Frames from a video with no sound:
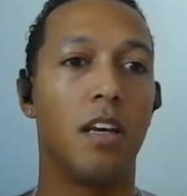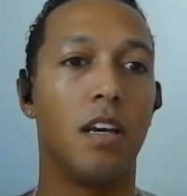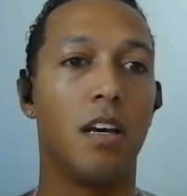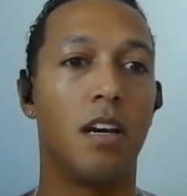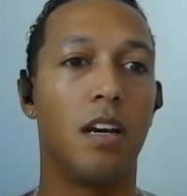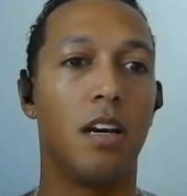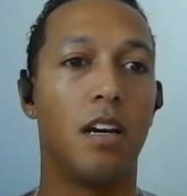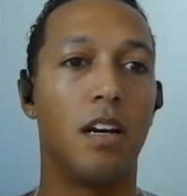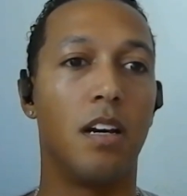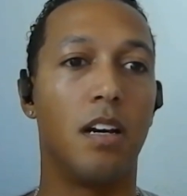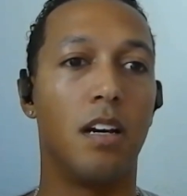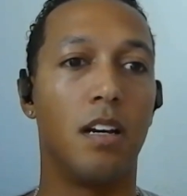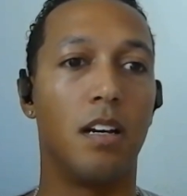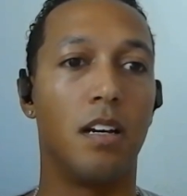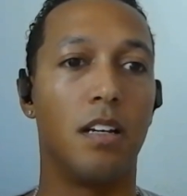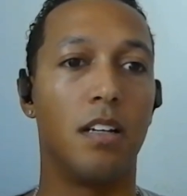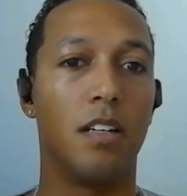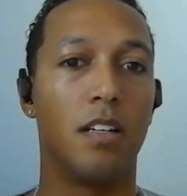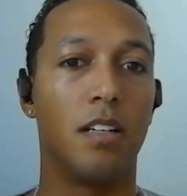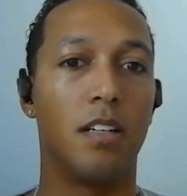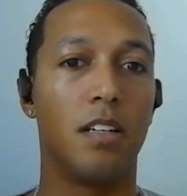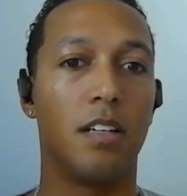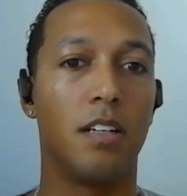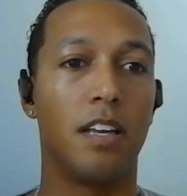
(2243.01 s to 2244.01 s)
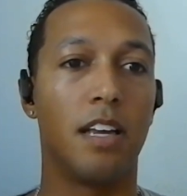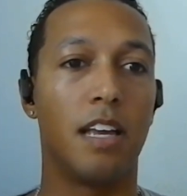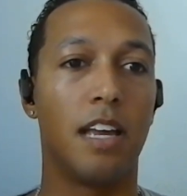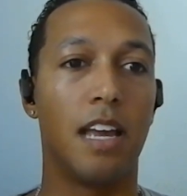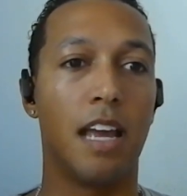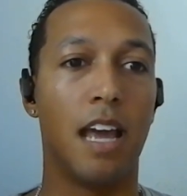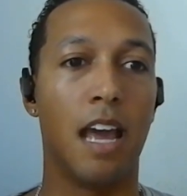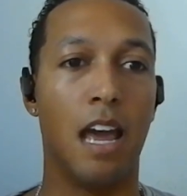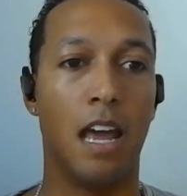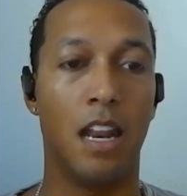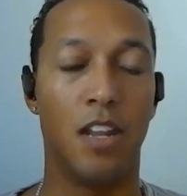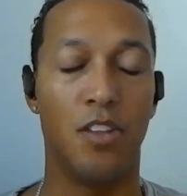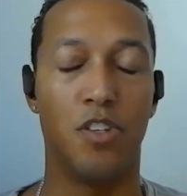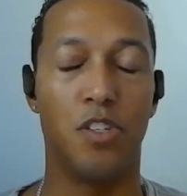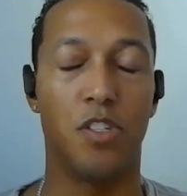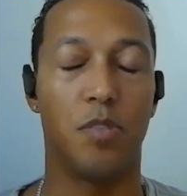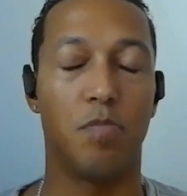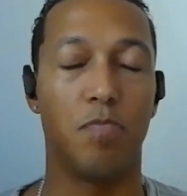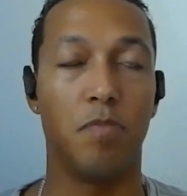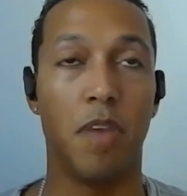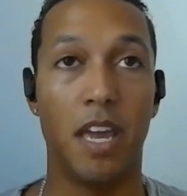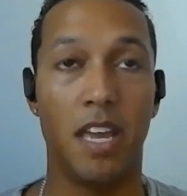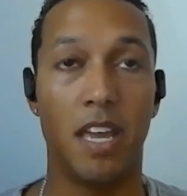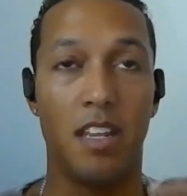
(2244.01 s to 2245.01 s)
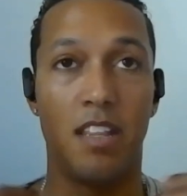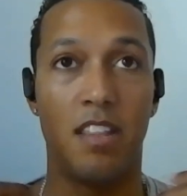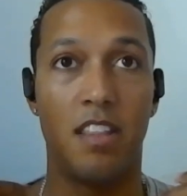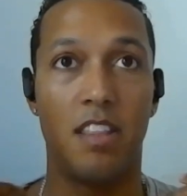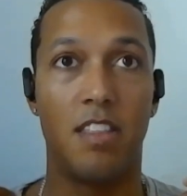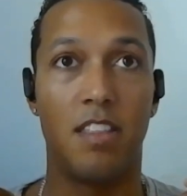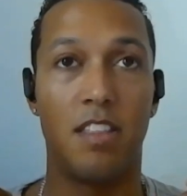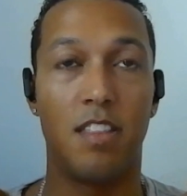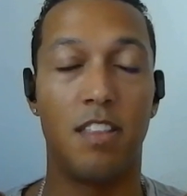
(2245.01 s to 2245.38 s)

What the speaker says: uh, and it just made